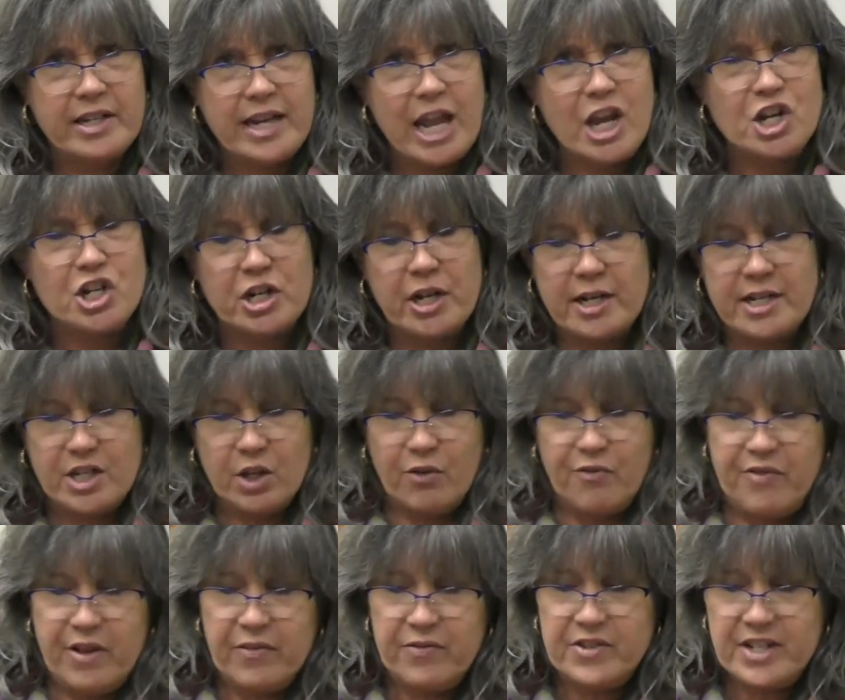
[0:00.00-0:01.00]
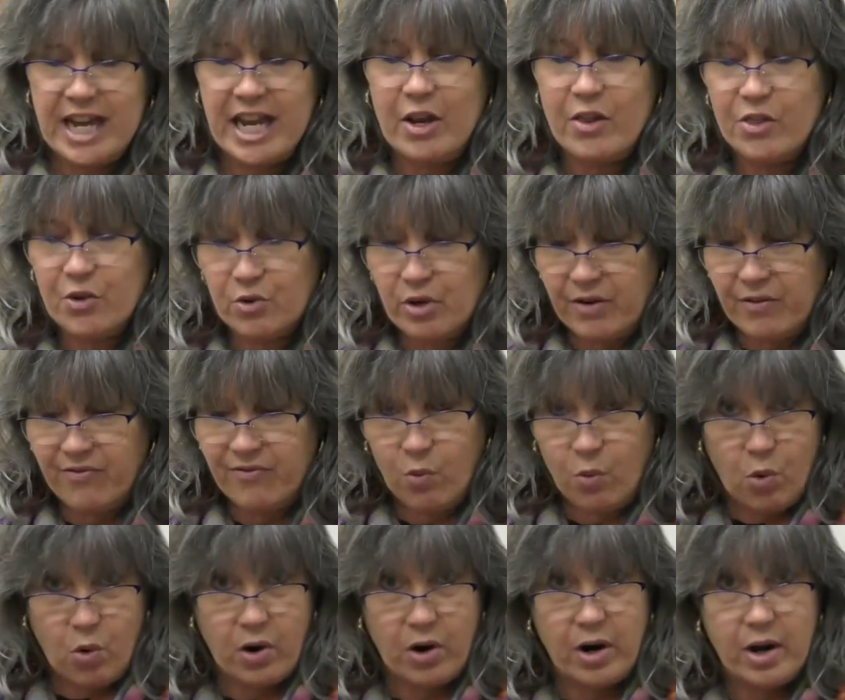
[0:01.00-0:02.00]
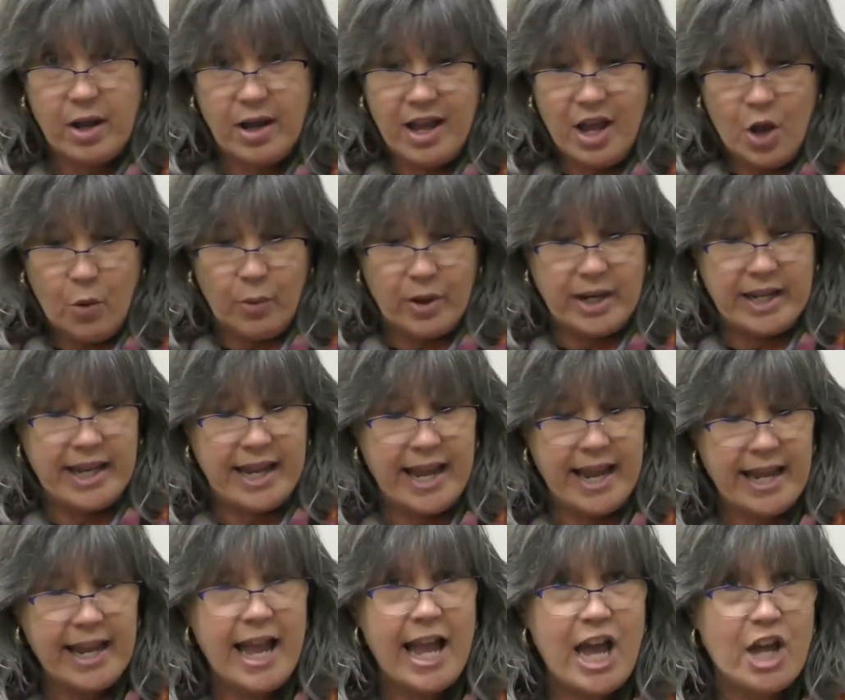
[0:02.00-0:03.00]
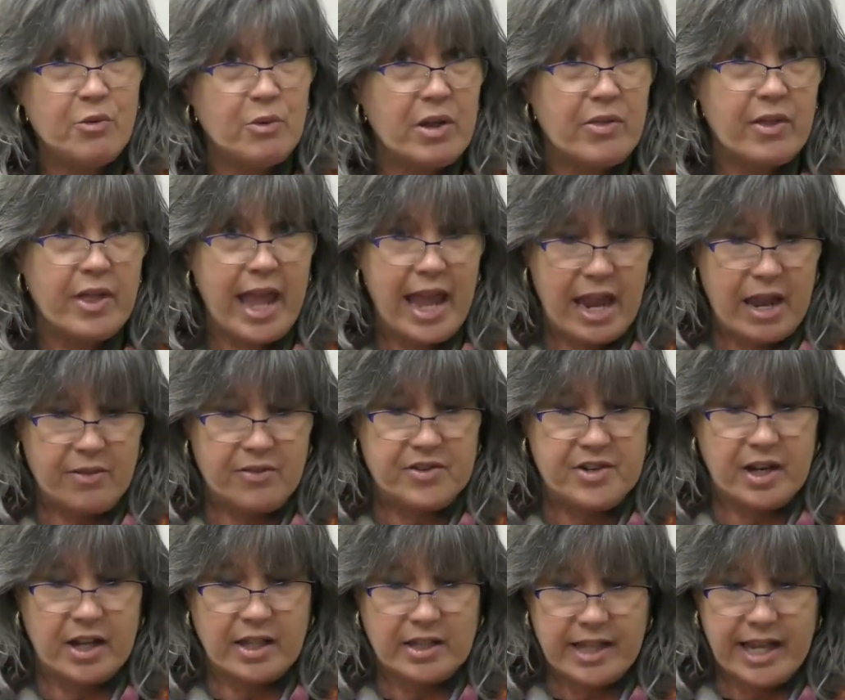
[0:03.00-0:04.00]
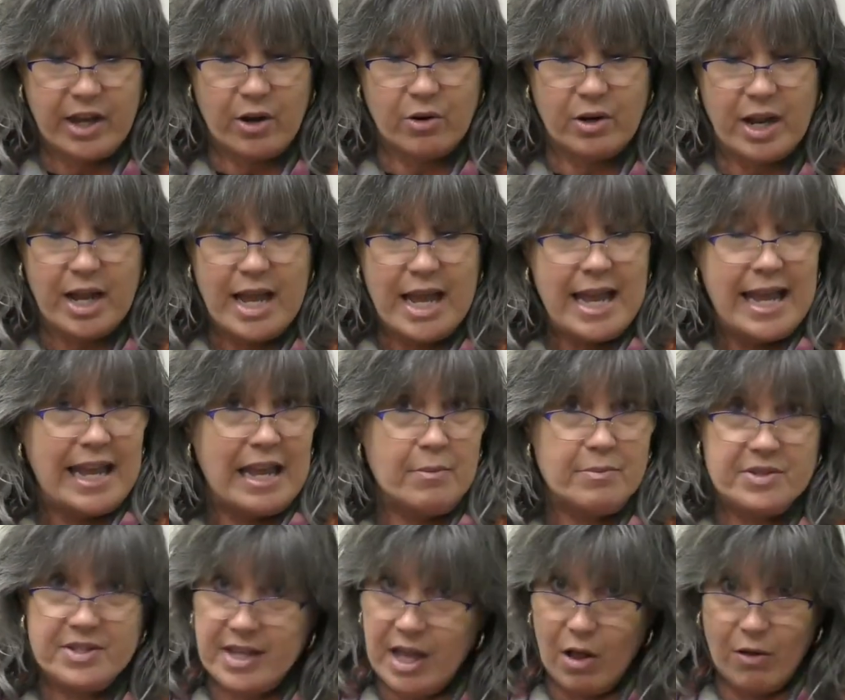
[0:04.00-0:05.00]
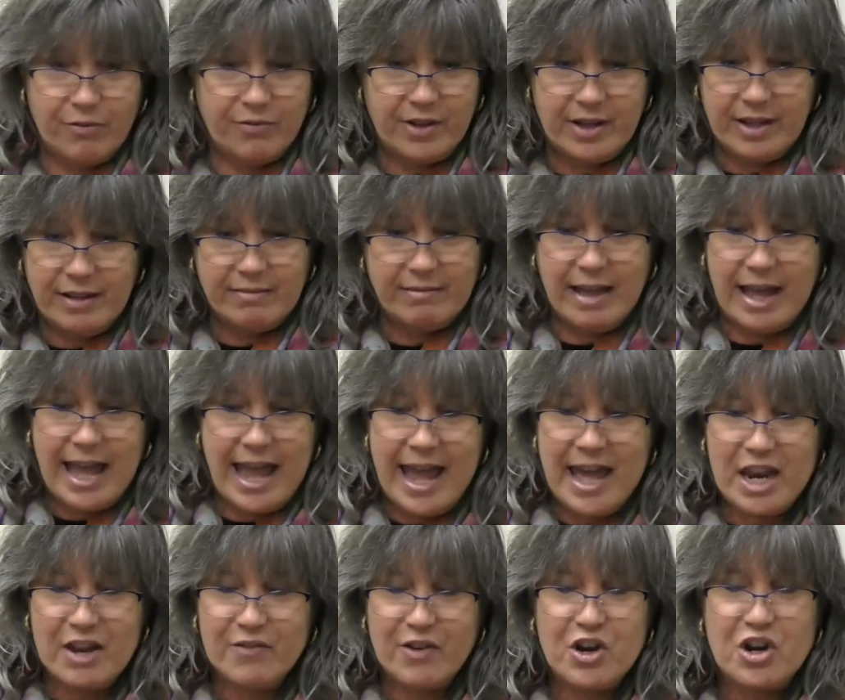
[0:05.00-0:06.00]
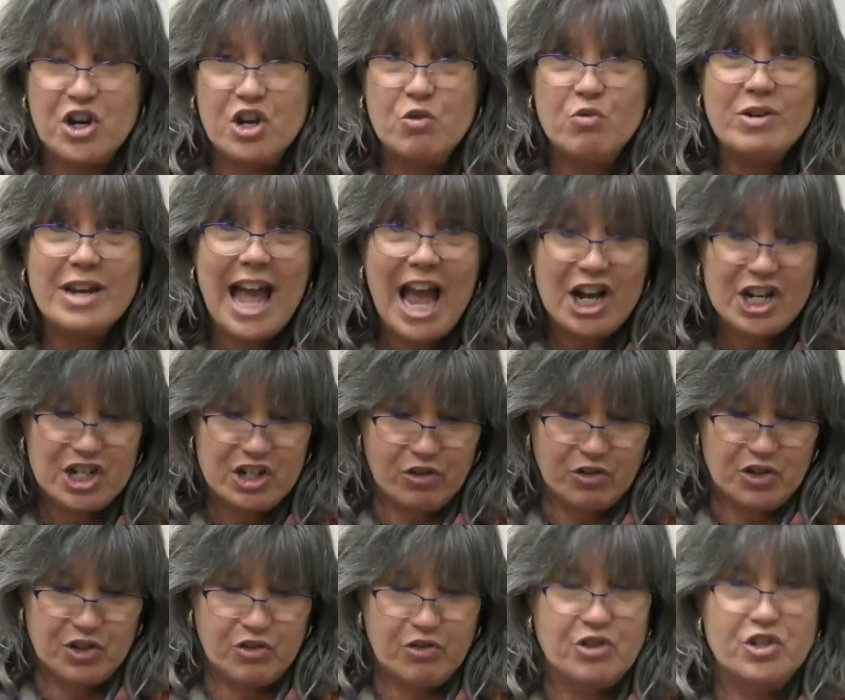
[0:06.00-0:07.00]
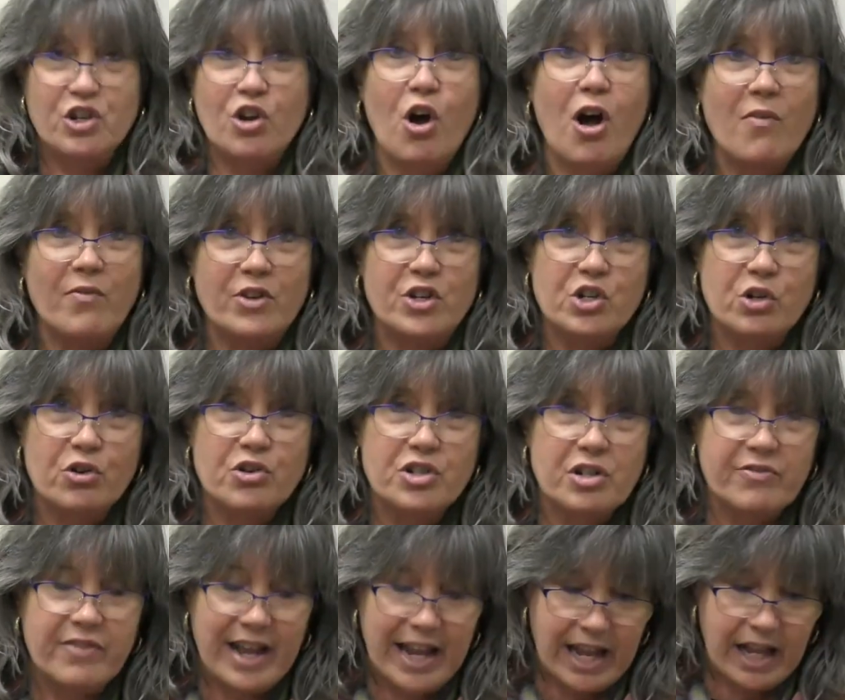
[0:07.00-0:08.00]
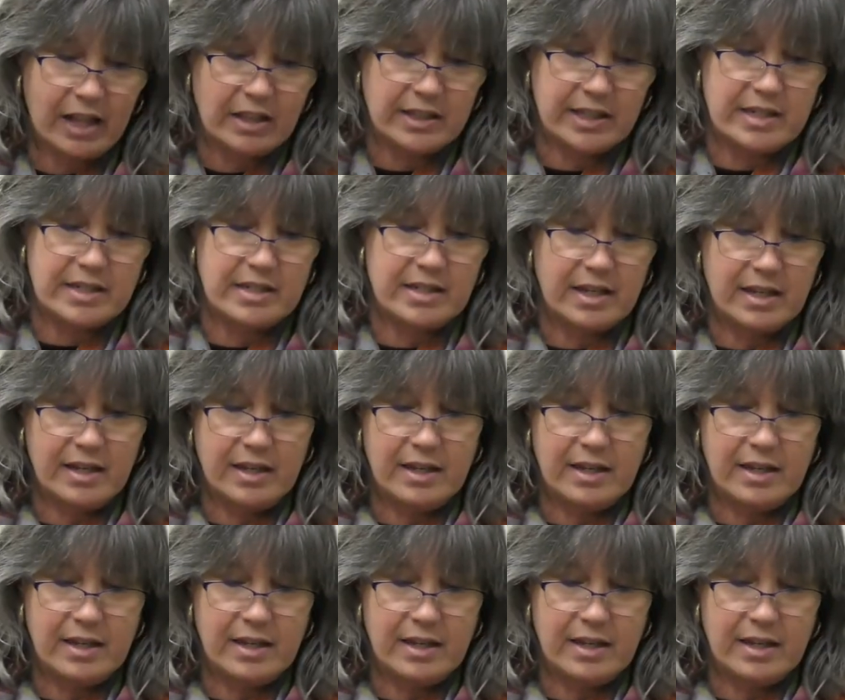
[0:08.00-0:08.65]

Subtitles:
nation until 1534, when King Henry VIII declared himself the head of a new national church called the Church of England.